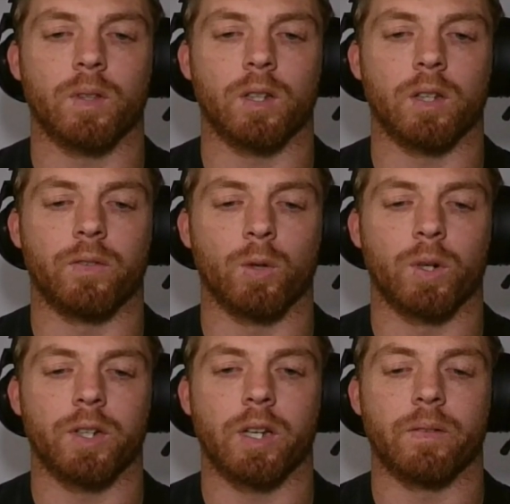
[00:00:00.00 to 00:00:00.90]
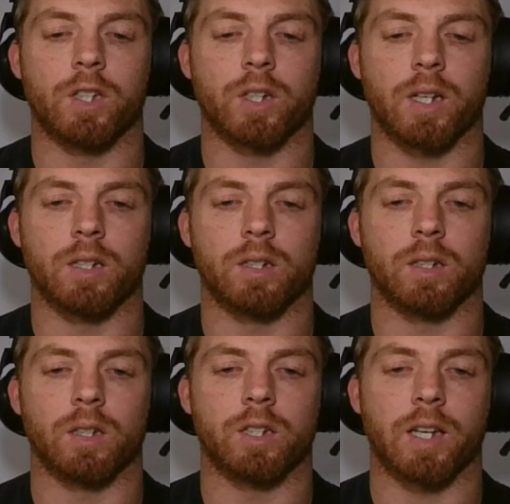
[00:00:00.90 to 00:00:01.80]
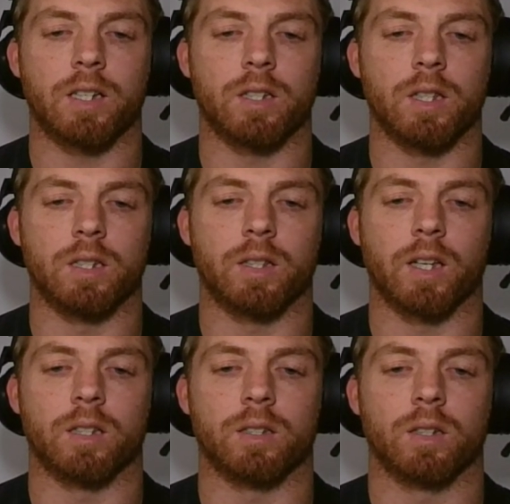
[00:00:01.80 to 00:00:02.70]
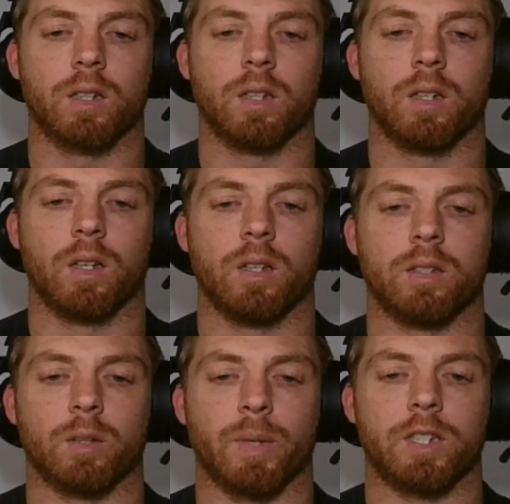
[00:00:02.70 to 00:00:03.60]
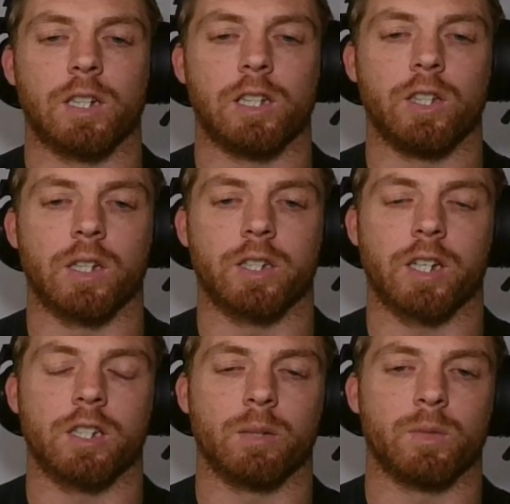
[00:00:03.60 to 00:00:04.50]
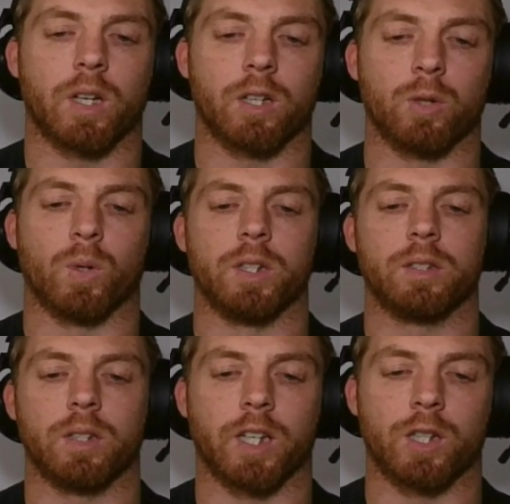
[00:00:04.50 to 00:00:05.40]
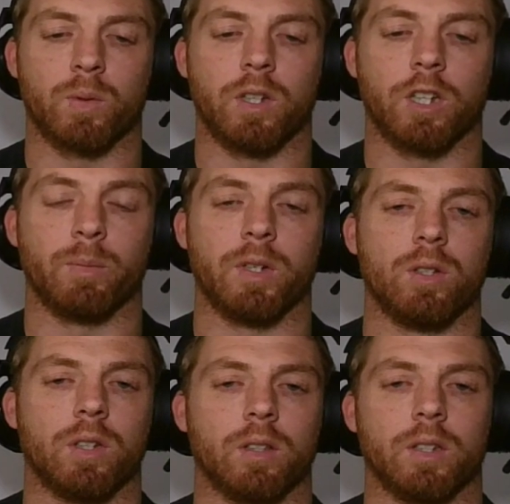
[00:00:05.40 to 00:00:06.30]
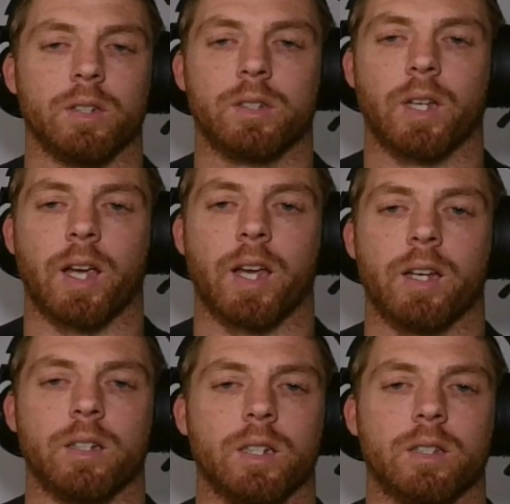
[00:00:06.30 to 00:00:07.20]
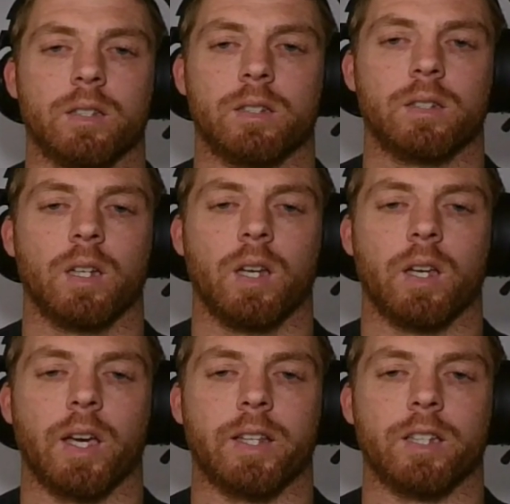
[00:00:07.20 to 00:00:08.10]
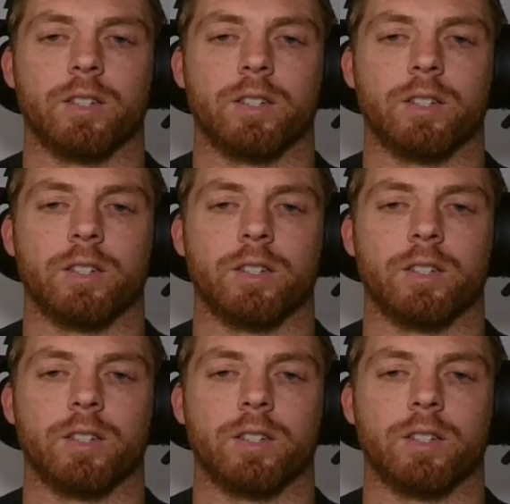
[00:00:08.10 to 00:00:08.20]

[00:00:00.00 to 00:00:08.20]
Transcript: if you want to ever change these stats, so basically you can change them to how you want it, that's when you're going to be using this. And it doesn't